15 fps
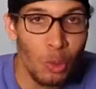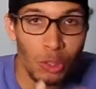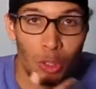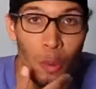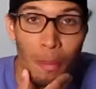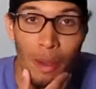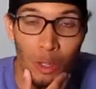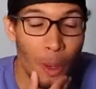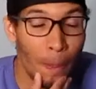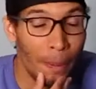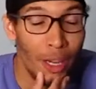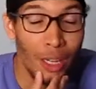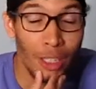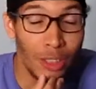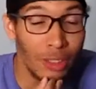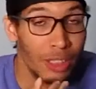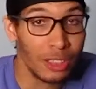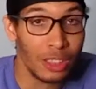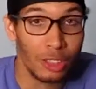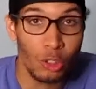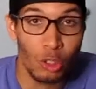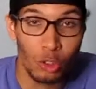you apparently,
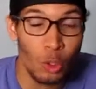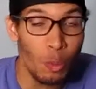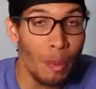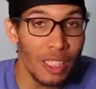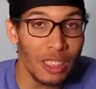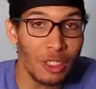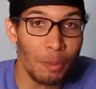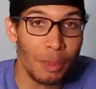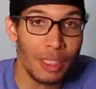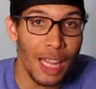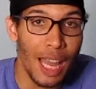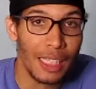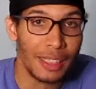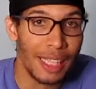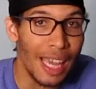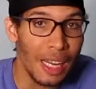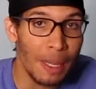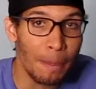listen, you must have been not that